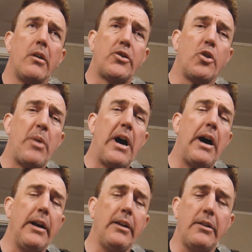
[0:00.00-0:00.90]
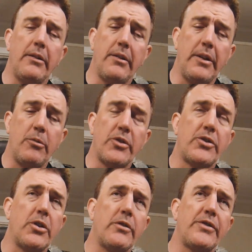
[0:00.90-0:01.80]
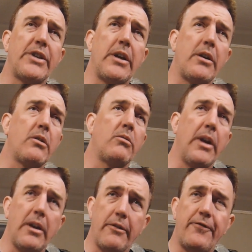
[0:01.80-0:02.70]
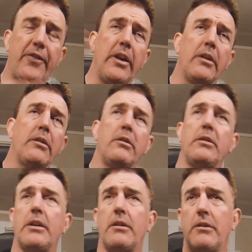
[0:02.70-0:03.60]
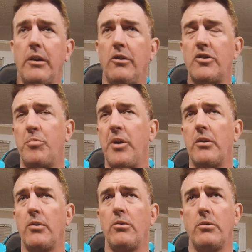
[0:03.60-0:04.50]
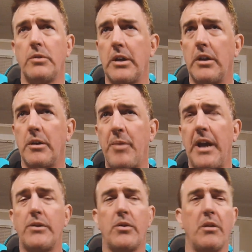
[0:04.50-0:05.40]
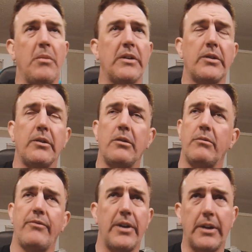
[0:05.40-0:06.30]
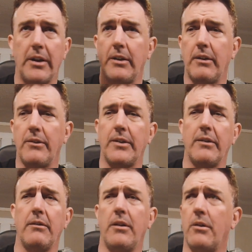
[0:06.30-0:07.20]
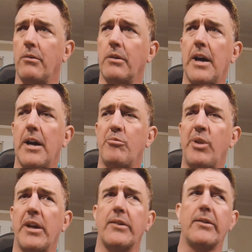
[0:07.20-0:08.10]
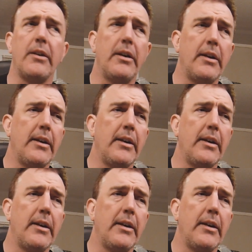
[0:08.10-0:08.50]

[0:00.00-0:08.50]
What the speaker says: So behind the reserve center, we had a field, and it used to be an old Patriot missile fucking, complex.